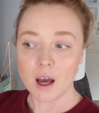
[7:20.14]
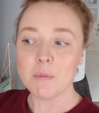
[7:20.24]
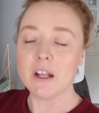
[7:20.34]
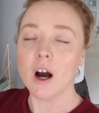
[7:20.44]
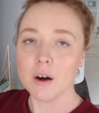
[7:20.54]
I
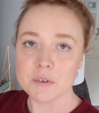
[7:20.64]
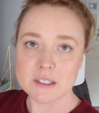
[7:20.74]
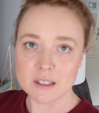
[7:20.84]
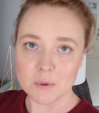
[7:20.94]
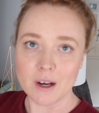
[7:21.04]
mean,
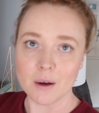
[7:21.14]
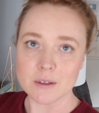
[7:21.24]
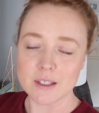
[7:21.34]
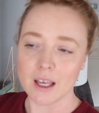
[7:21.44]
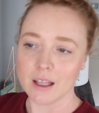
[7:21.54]
obviously when I
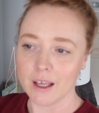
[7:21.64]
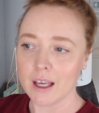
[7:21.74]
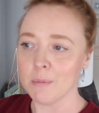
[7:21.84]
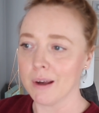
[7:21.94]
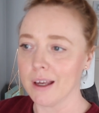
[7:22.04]
was saying
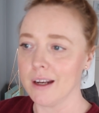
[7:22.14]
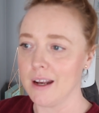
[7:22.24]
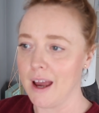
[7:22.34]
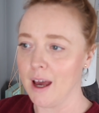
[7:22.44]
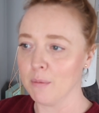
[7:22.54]
like, am I gonna
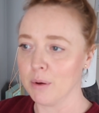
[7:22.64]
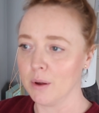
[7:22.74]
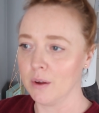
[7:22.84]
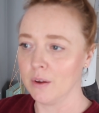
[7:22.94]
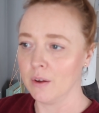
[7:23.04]
nap
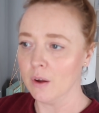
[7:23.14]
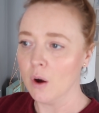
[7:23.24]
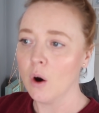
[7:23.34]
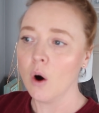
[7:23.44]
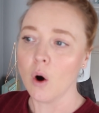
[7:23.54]

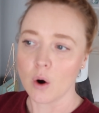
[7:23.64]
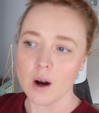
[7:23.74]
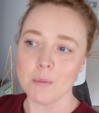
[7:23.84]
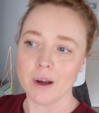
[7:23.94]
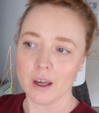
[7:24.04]
or
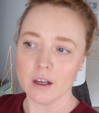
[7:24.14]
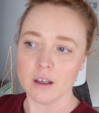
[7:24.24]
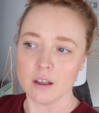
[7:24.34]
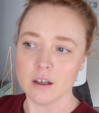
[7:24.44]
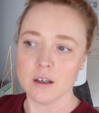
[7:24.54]
am I
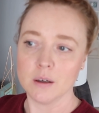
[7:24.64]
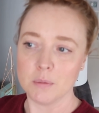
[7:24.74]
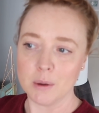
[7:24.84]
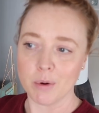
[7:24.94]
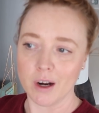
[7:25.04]
gonna
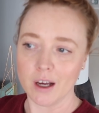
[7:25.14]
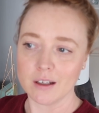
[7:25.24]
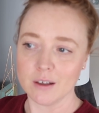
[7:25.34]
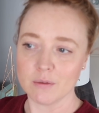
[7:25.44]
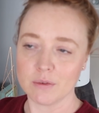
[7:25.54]
be
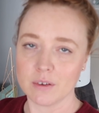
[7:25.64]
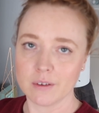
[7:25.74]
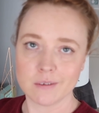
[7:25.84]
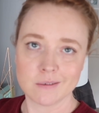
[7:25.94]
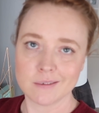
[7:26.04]
productive?
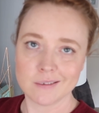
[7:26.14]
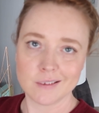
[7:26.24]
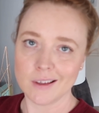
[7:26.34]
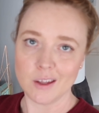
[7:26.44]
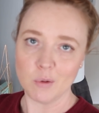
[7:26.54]

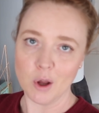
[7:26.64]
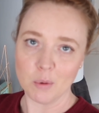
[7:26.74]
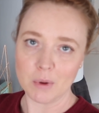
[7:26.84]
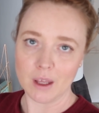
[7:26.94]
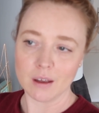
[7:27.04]
You
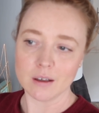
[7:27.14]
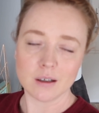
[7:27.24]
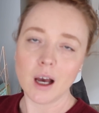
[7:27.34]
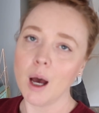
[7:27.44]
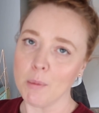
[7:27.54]
know me,
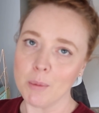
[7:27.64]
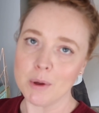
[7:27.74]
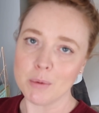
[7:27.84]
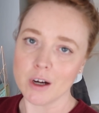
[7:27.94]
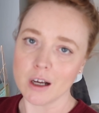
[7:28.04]
I'm gonna
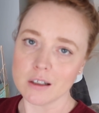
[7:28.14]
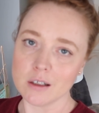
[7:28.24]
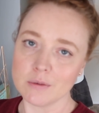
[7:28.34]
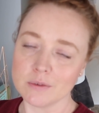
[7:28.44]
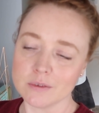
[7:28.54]
be
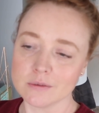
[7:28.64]
productive.